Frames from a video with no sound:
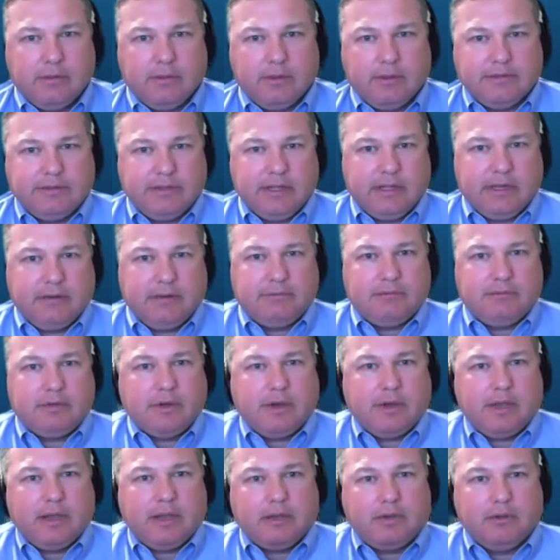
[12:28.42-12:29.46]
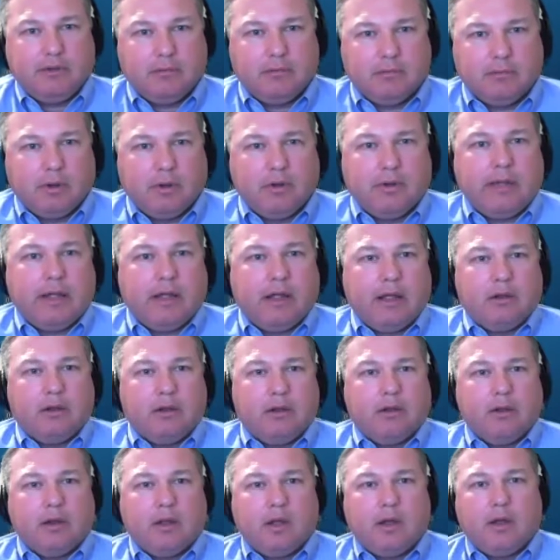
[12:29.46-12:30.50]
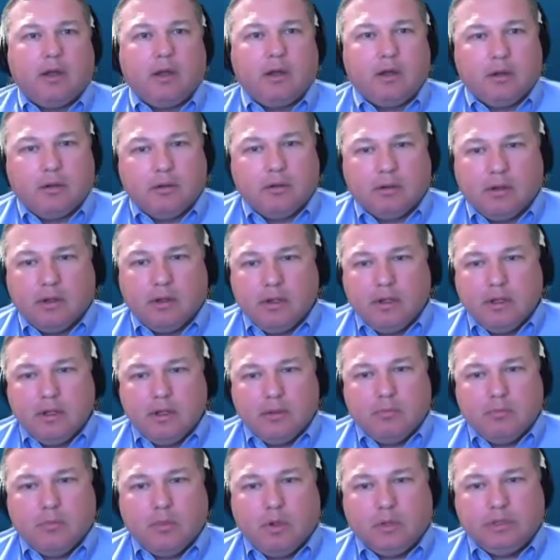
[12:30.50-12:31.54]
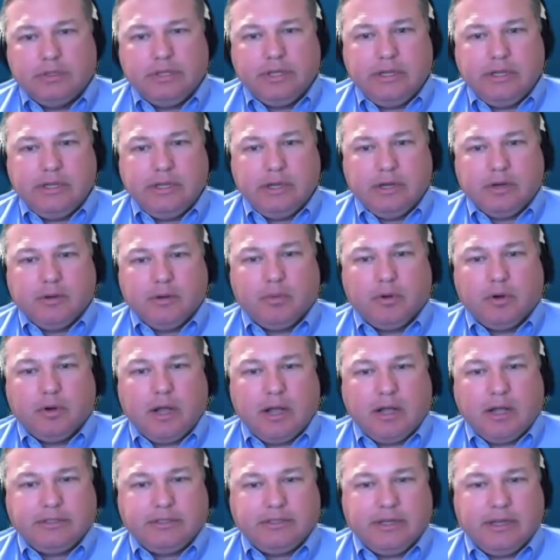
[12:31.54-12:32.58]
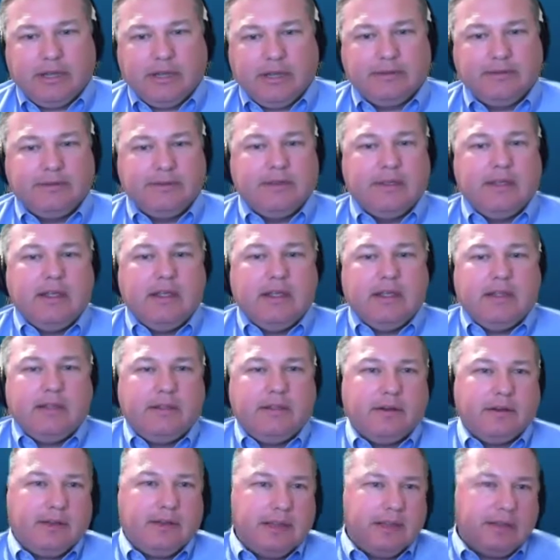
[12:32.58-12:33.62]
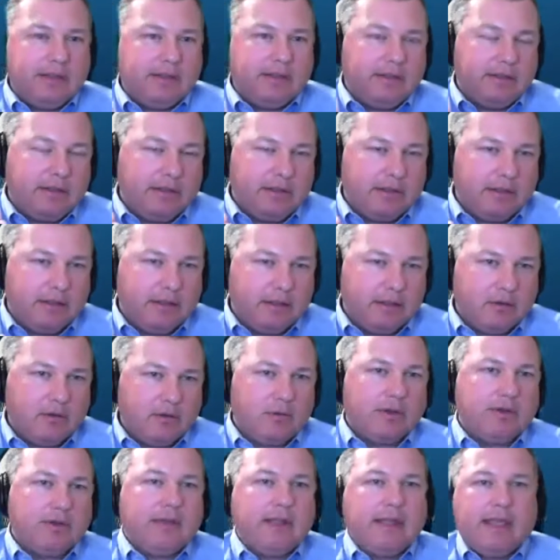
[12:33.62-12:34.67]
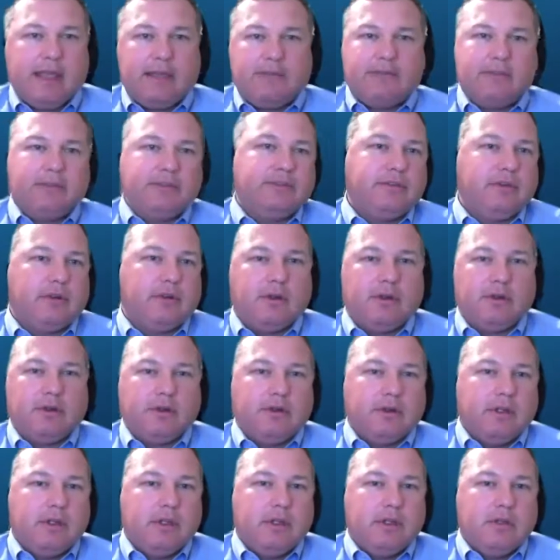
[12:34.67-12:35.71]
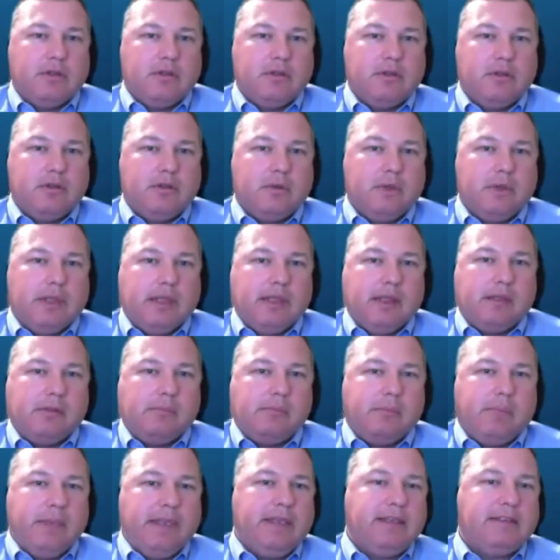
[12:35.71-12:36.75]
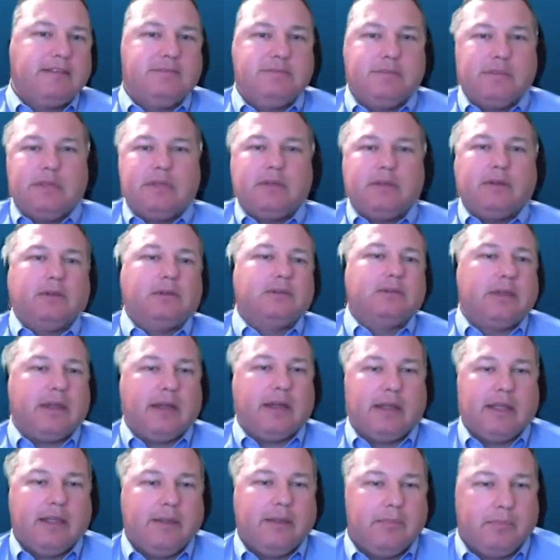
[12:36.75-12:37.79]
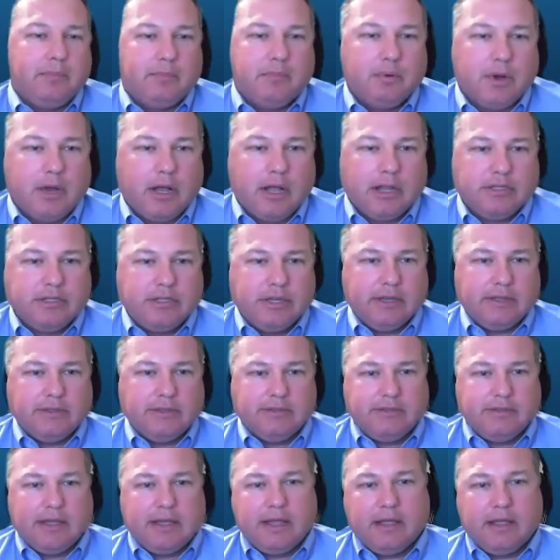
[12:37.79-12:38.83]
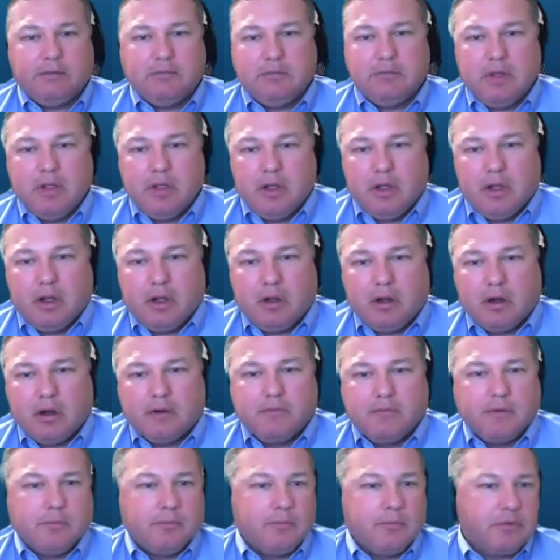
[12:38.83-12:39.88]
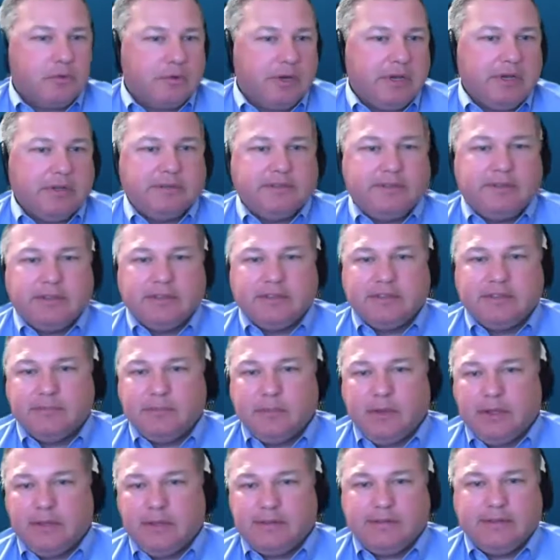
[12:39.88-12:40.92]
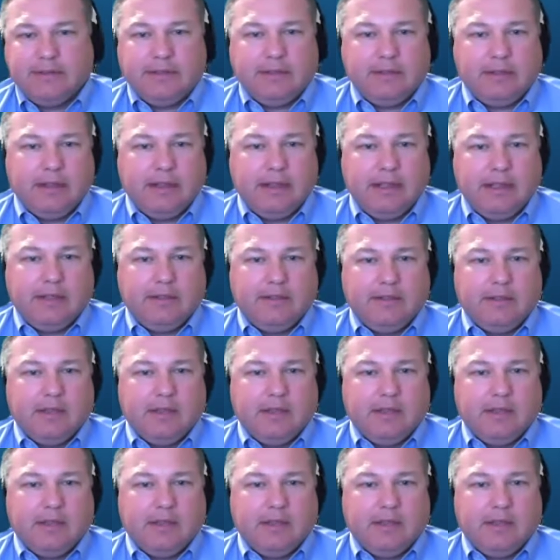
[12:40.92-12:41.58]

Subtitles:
instead of trying to roll out long, multi-year projects, they're need they're going to have to start doing piecemeal type projects that are from 3 to 6 months in length.